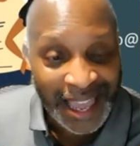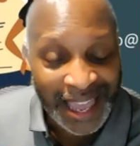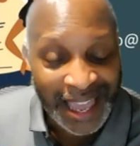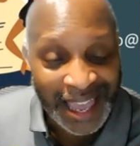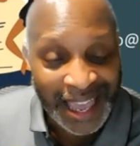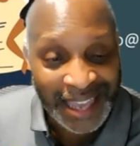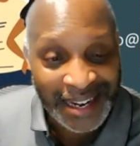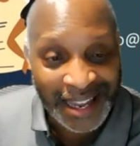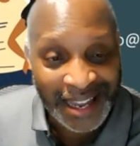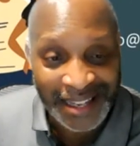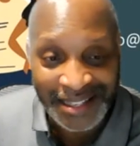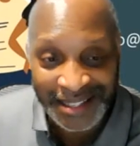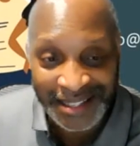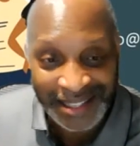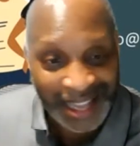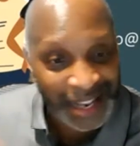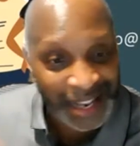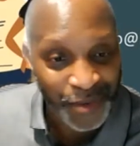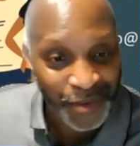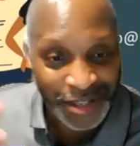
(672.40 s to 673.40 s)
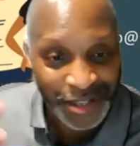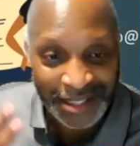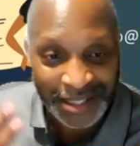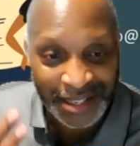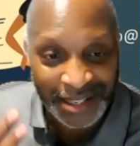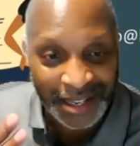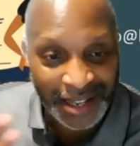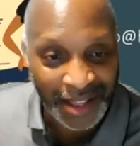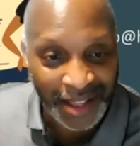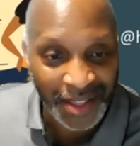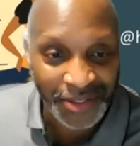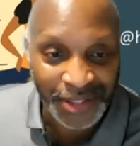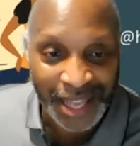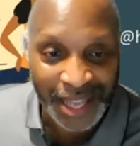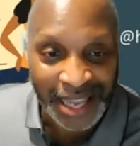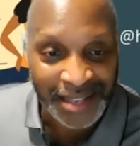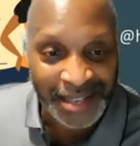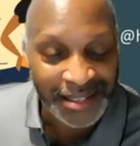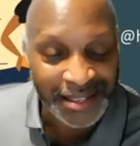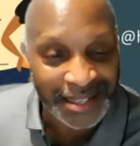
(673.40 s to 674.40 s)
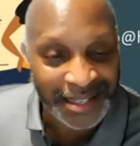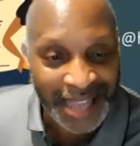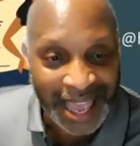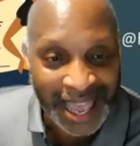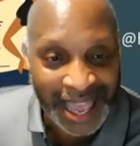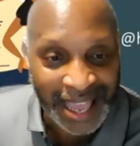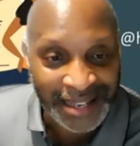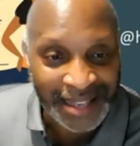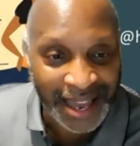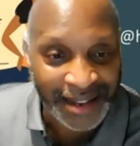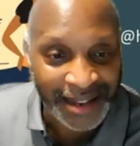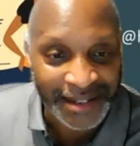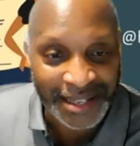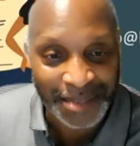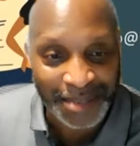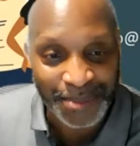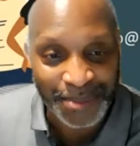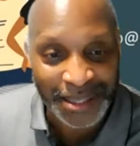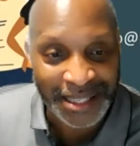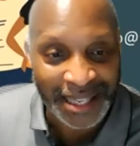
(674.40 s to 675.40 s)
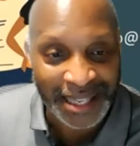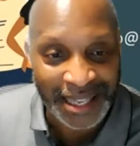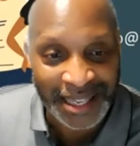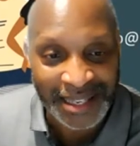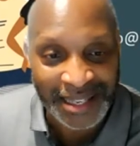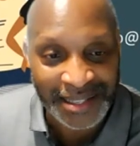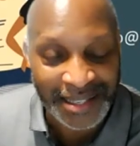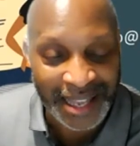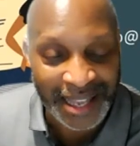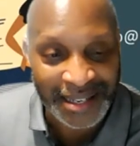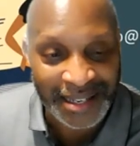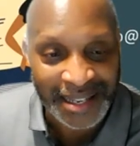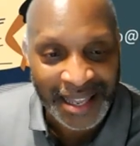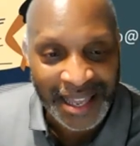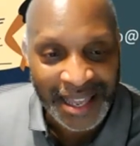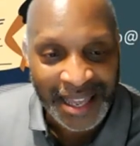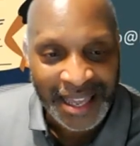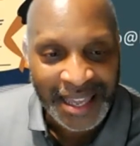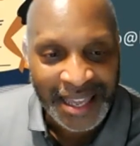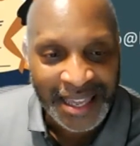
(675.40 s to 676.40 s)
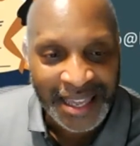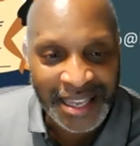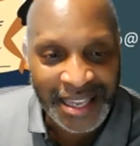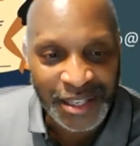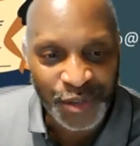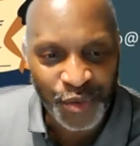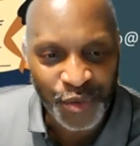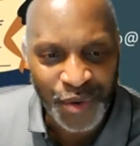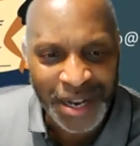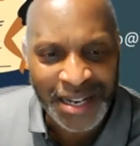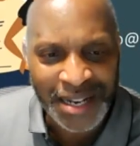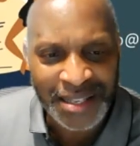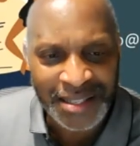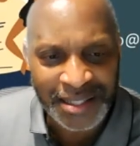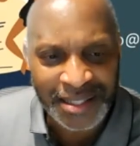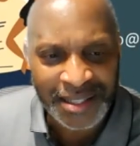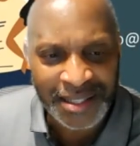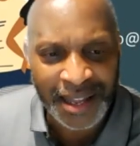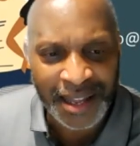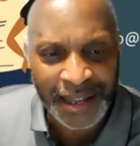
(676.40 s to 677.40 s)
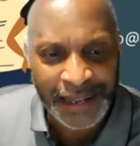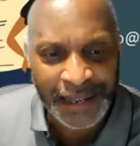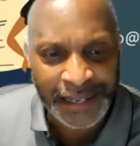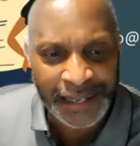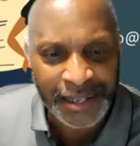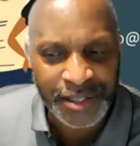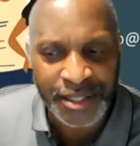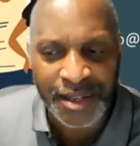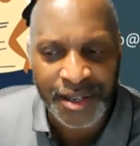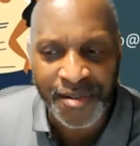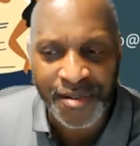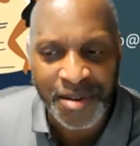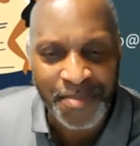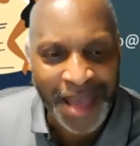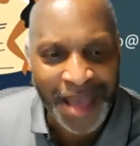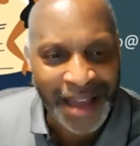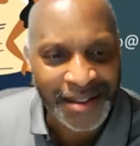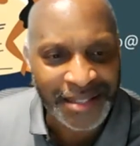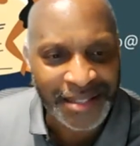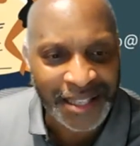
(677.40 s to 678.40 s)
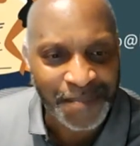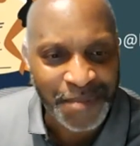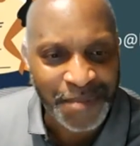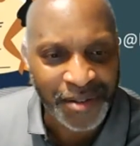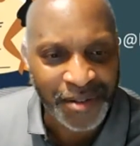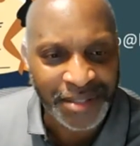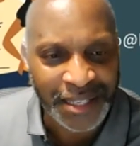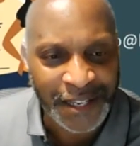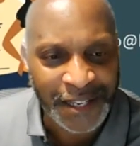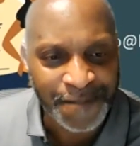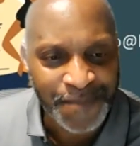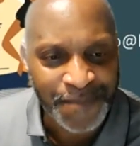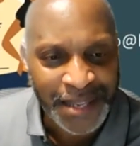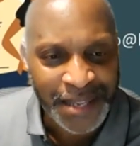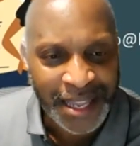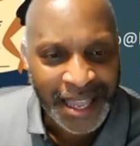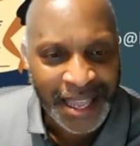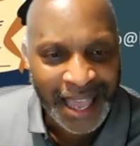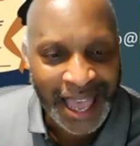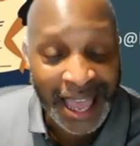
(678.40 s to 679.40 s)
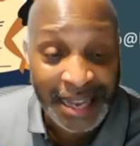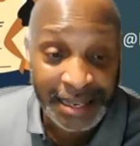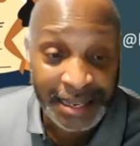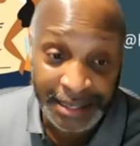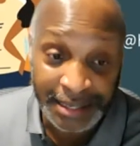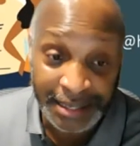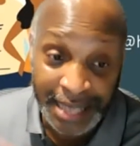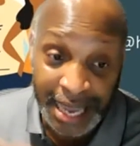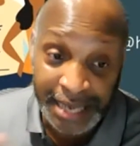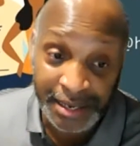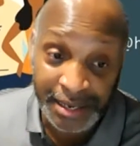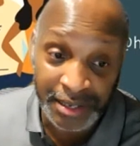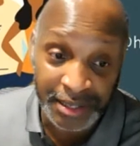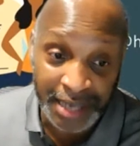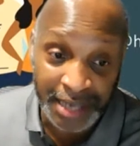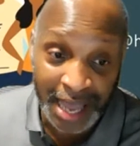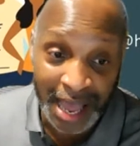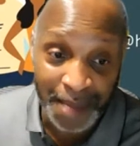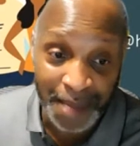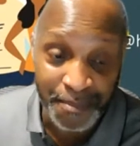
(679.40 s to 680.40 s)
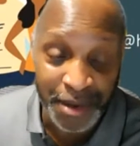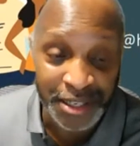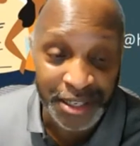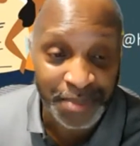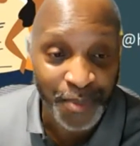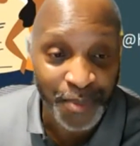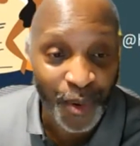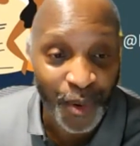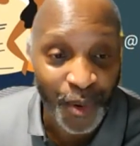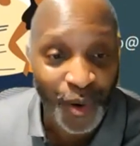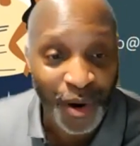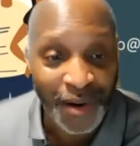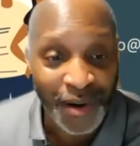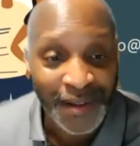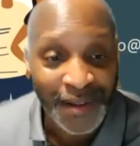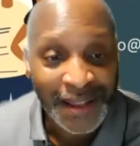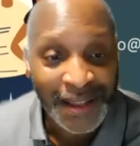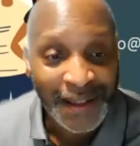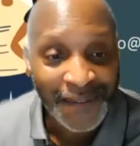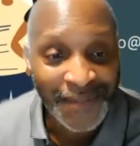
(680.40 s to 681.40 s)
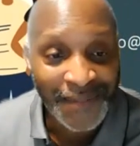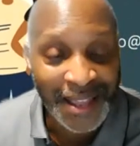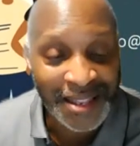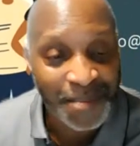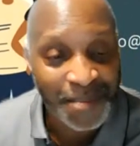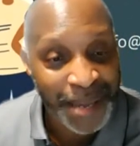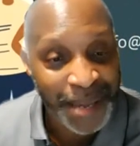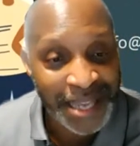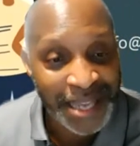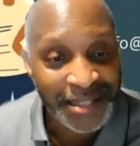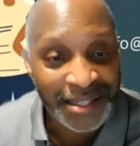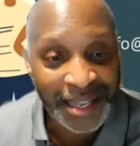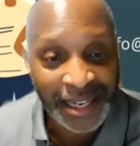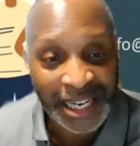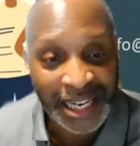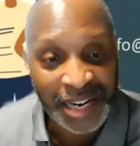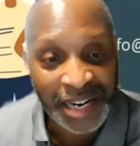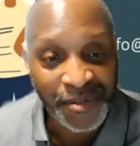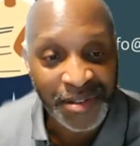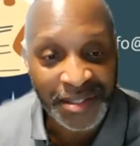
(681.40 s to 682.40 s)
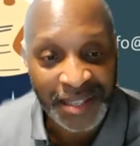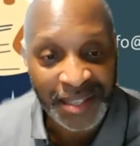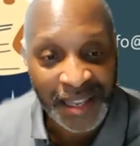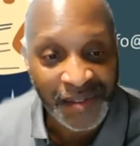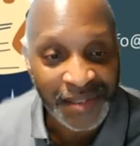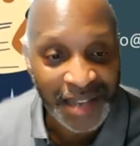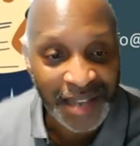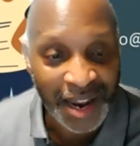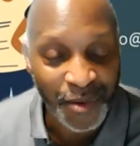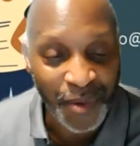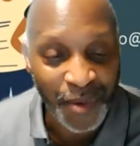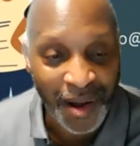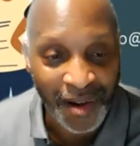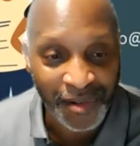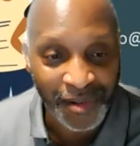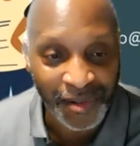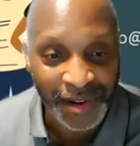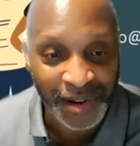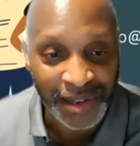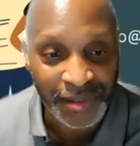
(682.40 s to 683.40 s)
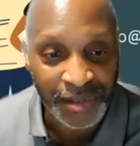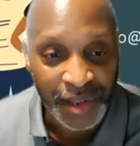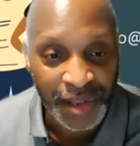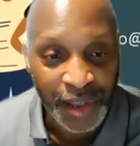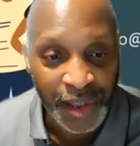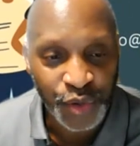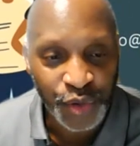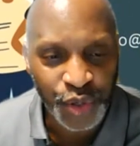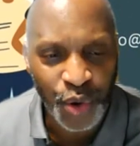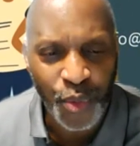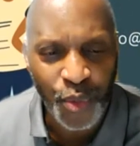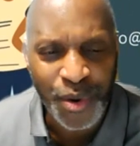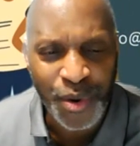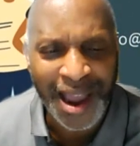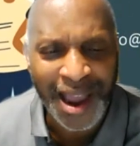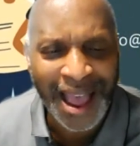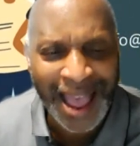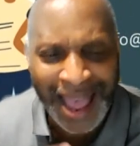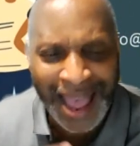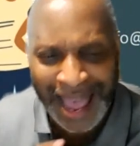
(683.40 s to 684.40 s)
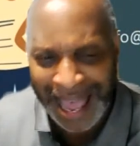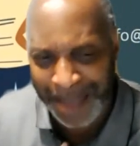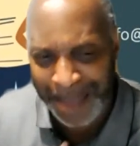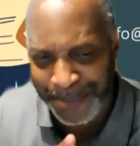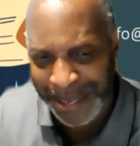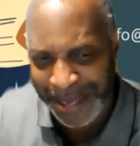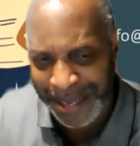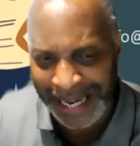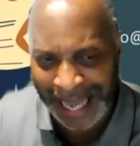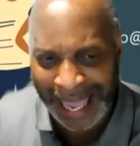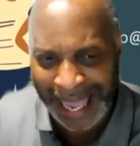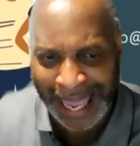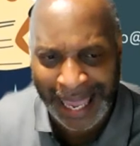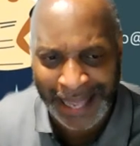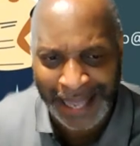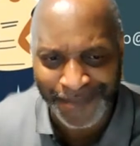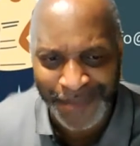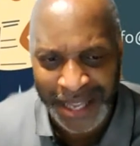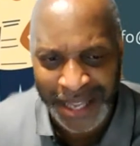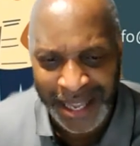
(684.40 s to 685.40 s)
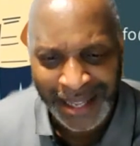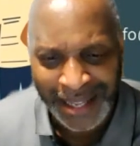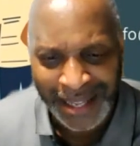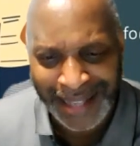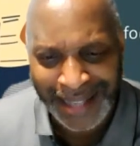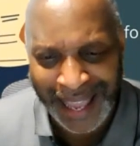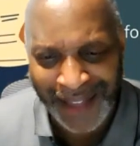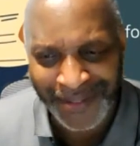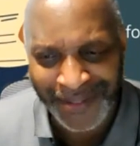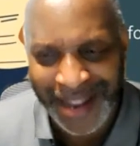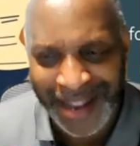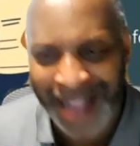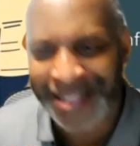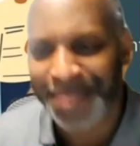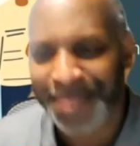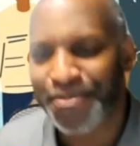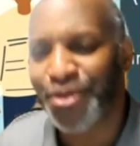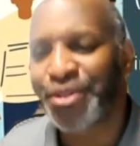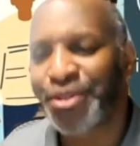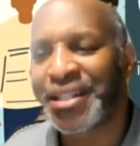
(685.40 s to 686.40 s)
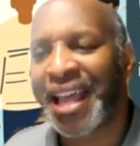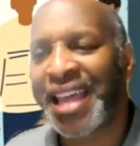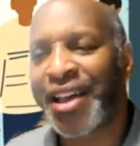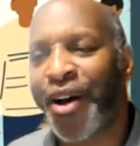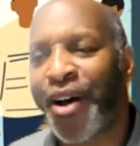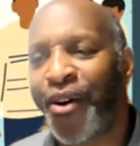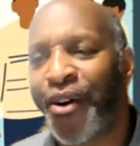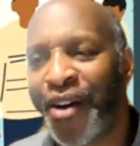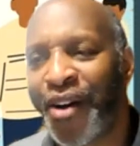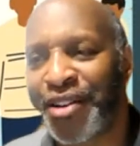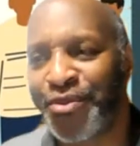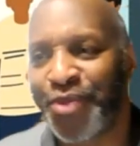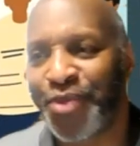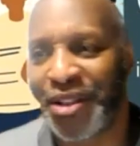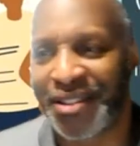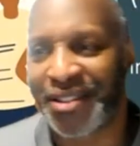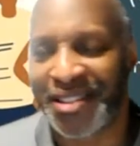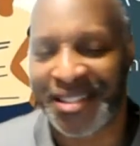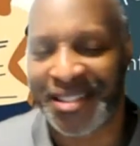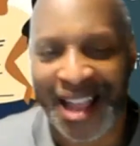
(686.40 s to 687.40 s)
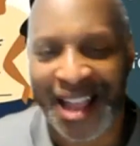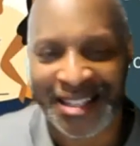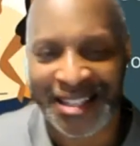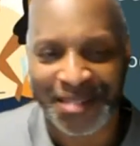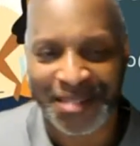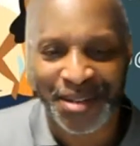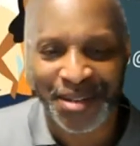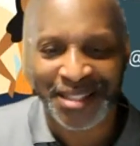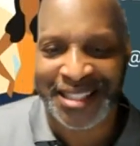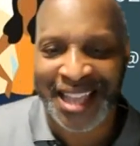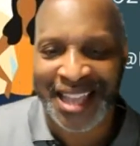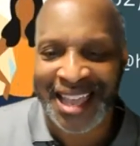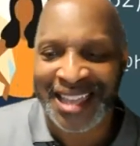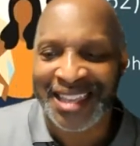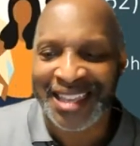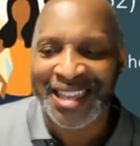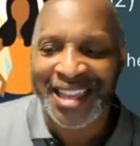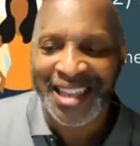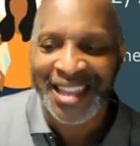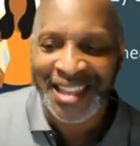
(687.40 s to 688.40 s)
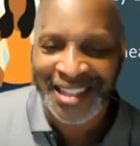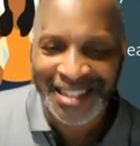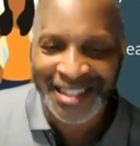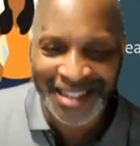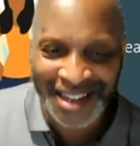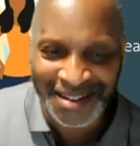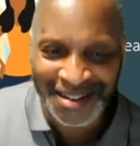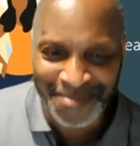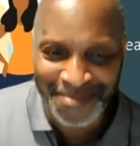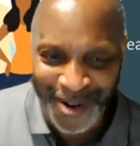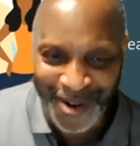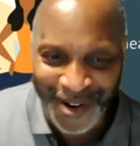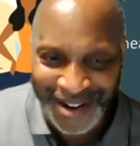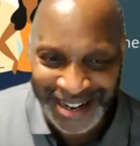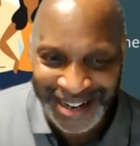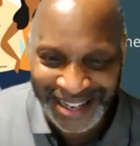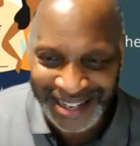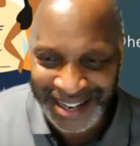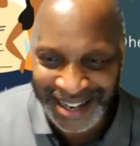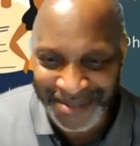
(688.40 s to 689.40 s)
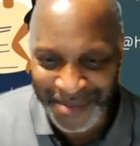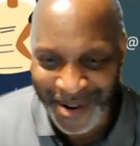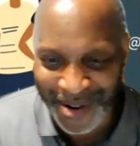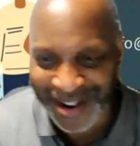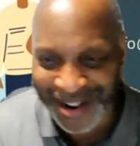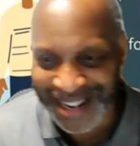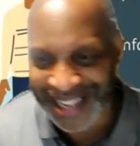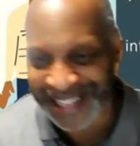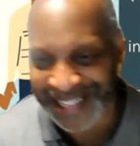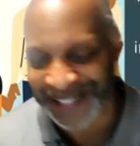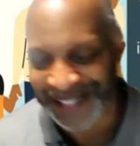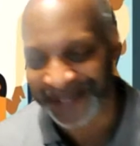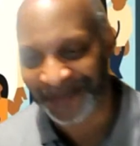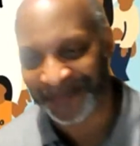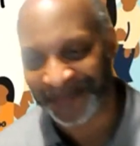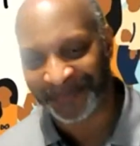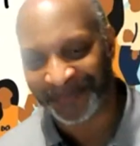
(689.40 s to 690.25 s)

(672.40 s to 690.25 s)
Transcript: And he said he wants other things. The dad got a couple of kids, and he's really concerned about his community and is taking his job much more than the paycheck he receives there at Walgreens. So we are happy glad to have Dr. Boutte on with us. Dr. Boutte, good morning. Good morning.